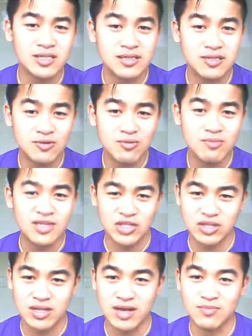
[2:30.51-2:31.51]
is too
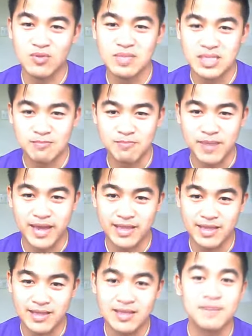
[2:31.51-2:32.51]
much time to be spent